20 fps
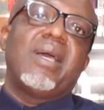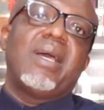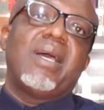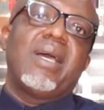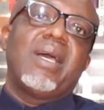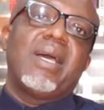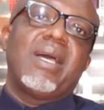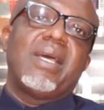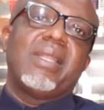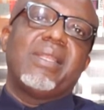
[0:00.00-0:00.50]

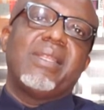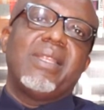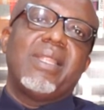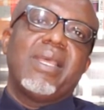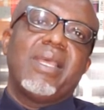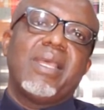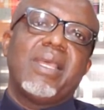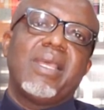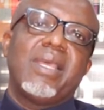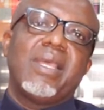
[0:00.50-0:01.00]
and
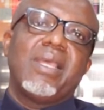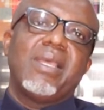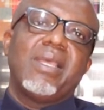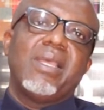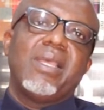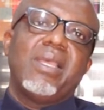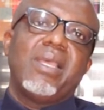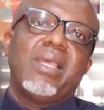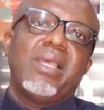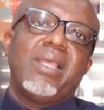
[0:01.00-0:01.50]
the
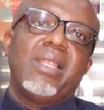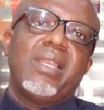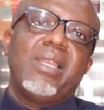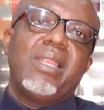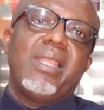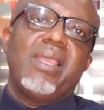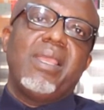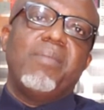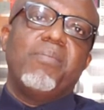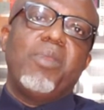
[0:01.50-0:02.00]

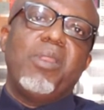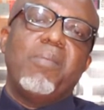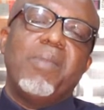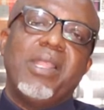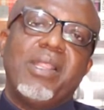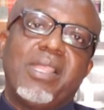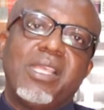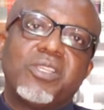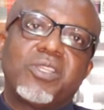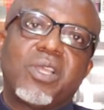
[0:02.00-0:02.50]

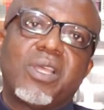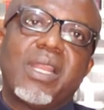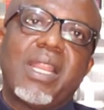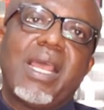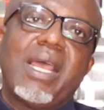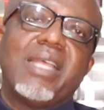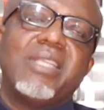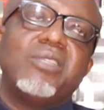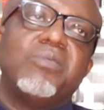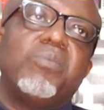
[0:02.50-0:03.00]
implementation
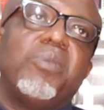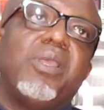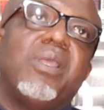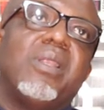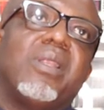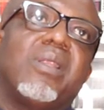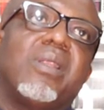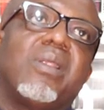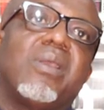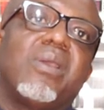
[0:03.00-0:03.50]
has
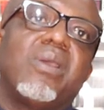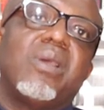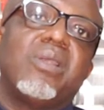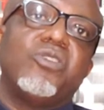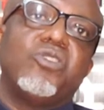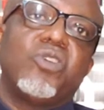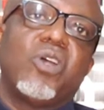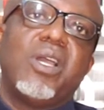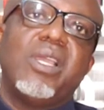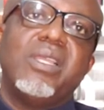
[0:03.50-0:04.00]
been
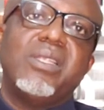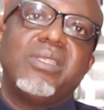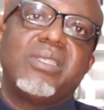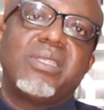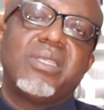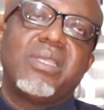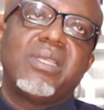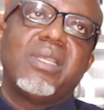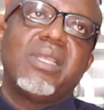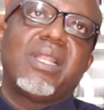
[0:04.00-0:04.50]
joint.
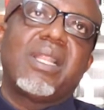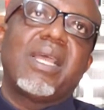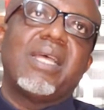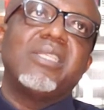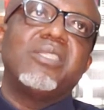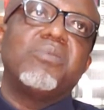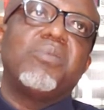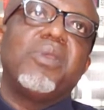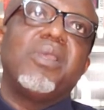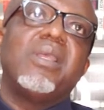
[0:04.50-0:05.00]
It
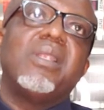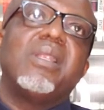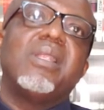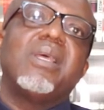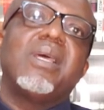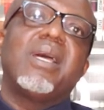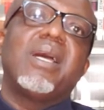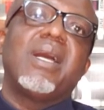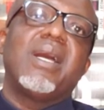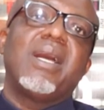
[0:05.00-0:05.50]
has
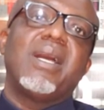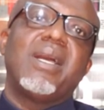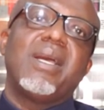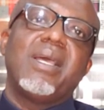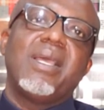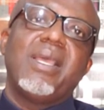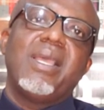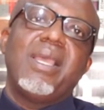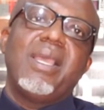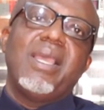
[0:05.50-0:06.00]
been
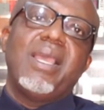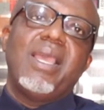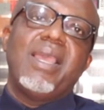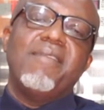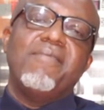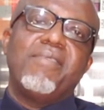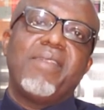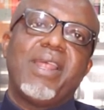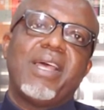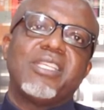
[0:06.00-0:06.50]

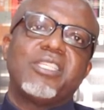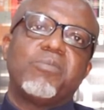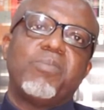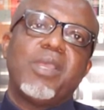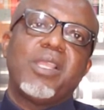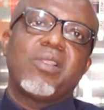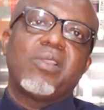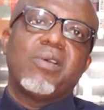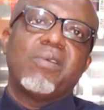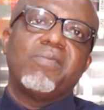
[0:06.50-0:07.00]
every
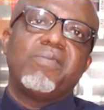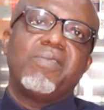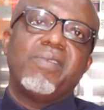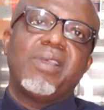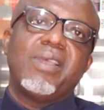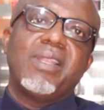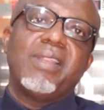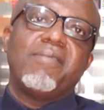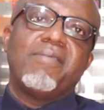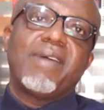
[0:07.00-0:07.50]
aspect of
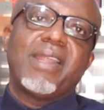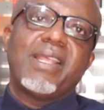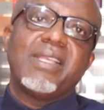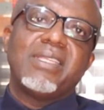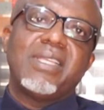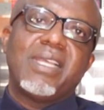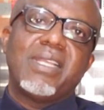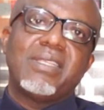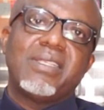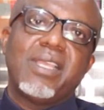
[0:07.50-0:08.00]
the
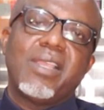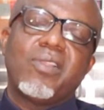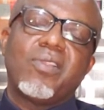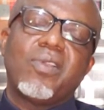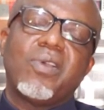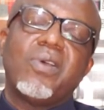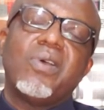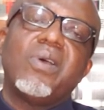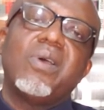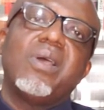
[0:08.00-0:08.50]
financial
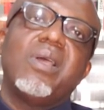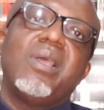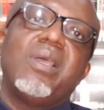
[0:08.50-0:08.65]
sector.